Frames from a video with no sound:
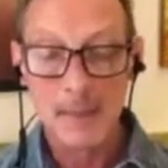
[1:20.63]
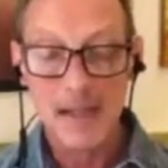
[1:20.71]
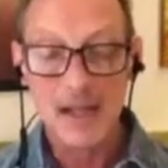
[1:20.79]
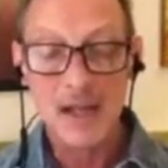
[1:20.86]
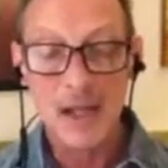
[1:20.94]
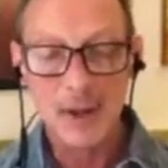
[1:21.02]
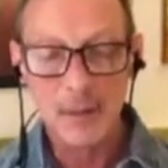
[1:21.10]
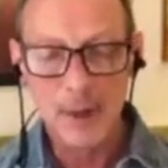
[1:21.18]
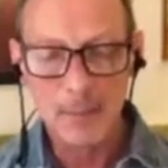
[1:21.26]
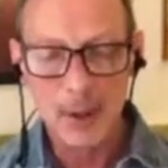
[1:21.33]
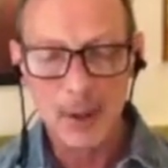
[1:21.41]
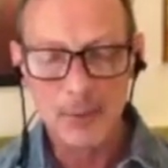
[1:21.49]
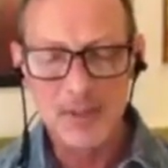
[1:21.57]
In hearing
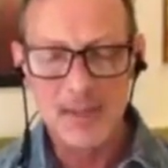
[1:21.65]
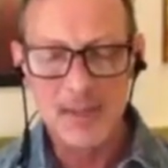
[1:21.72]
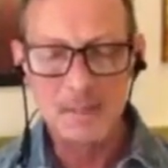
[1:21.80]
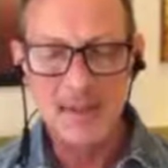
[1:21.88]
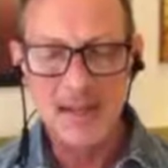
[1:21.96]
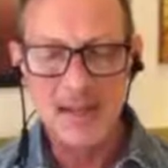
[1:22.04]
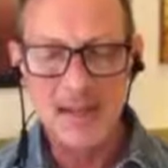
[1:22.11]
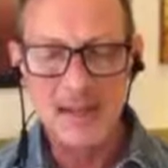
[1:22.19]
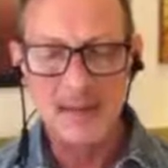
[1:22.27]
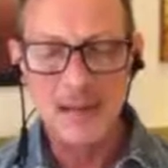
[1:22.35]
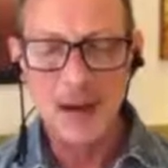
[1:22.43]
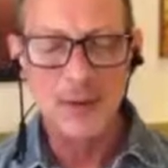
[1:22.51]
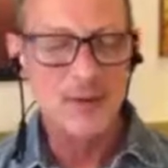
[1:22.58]
Baldwin speak
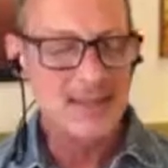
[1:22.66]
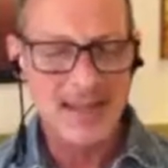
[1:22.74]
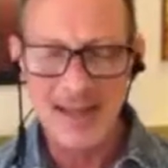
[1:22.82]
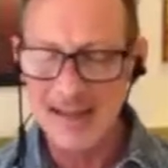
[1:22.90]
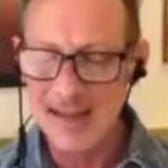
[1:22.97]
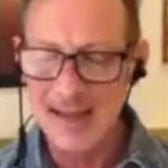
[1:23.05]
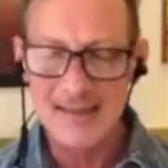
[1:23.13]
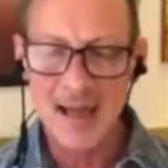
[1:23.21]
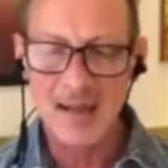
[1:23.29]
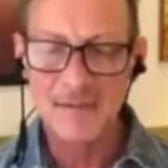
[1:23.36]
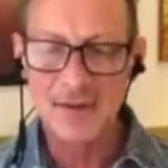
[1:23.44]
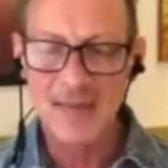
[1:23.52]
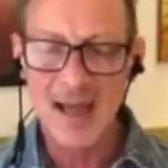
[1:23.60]
only 10 days
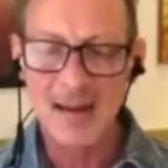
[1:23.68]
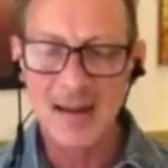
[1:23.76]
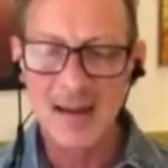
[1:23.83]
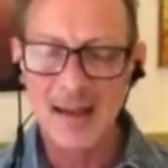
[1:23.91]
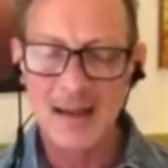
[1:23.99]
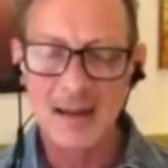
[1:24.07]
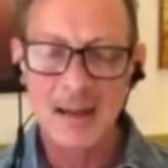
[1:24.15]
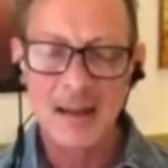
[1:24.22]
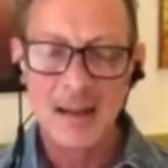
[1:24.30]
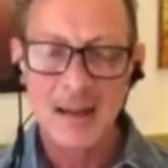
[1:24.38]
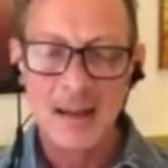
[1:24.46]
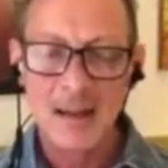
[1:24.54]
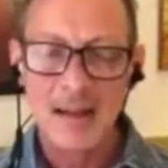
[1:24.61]
after that, and
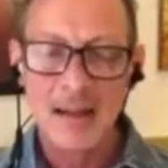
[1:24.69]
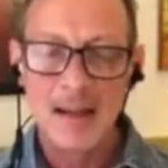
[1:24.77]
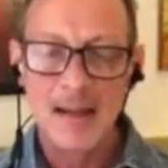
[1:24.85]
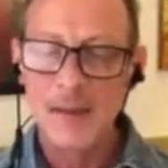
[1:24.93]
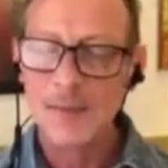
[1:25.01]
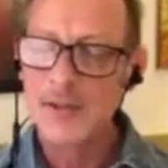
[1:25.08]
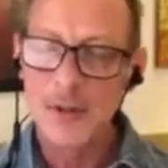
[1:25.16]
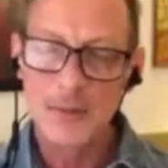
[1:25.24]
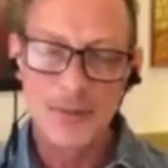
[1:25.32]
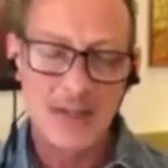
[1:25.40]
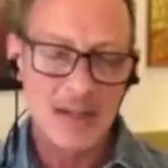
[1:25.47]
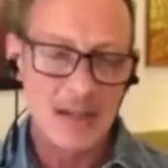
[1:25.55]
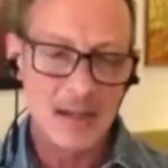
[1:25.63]
was
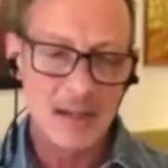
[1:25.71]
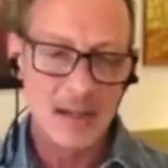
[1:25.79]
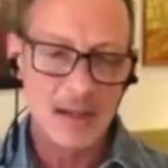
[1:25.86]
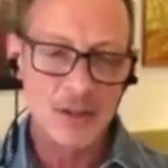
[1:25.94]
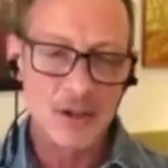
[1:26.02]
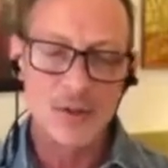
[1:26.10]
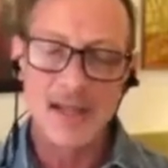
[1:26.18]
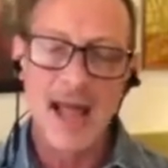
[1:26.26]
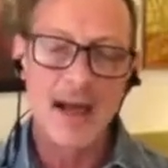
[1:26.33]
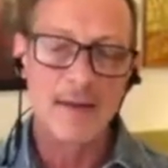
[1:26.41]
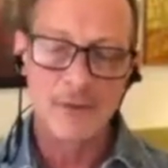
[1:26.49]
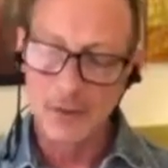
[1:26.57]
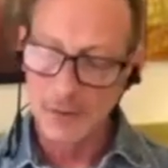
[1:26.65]
only shortly
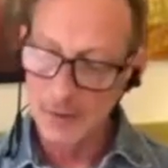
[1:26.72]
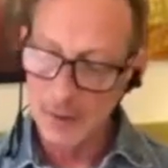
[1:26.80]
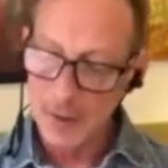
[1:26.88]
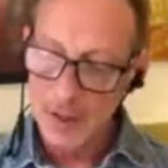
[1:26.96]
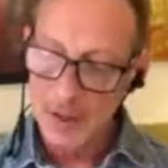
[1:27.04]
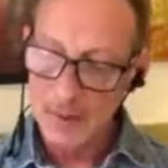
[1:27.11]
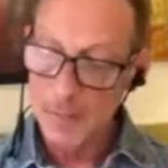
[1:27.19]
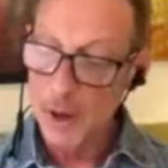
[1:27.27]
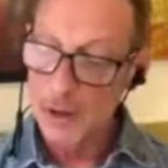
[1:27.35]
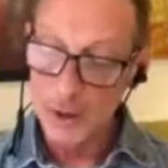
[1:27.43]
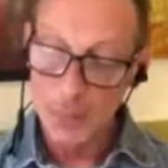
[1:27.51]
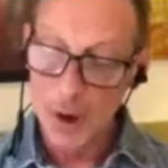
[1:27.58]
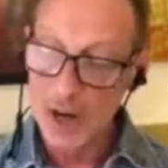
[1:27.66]
after the
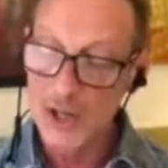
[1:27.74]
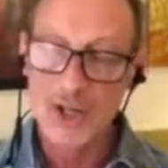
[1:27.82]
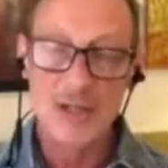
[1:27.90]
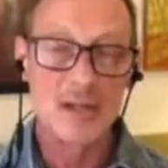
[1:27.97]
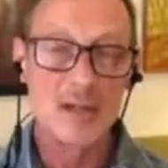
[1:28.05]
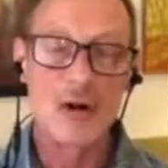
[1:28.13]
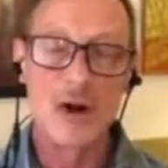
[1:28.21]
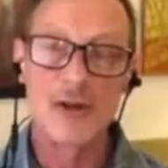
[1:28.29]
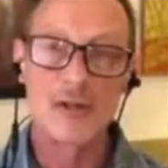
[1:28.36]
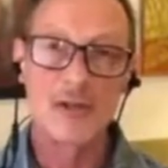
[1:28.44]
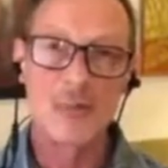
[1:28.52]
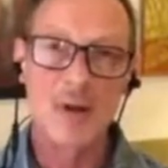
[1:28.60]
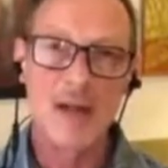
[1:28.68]
March on Washington on
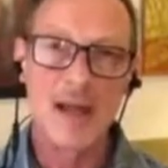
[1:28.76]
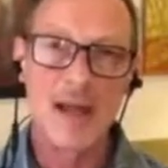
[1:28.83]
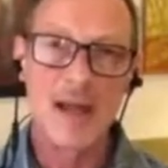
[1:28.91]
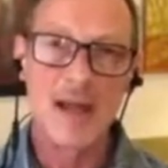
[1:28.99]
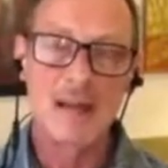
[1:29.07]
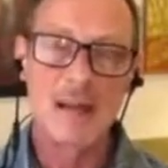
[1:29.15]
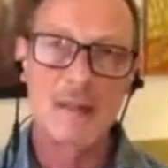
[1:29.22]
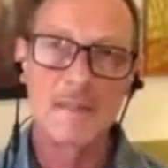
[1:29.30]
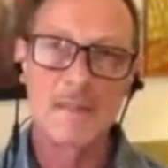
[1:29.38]
August 28th,